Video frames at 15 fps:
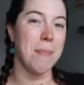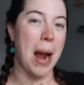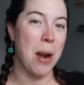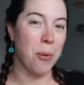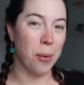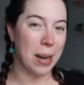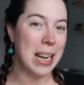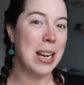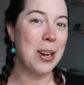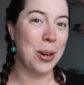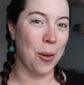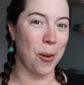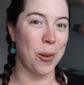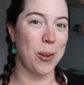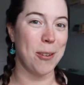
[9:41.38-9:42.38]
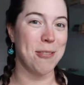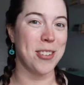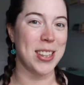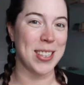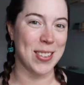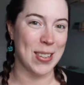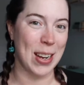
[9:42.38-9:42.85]
my reading goal for
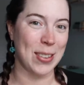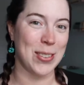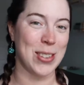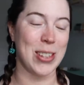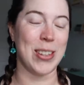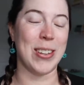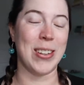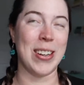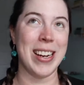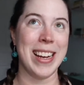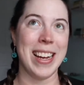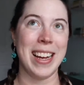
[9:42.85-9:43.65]
this next year,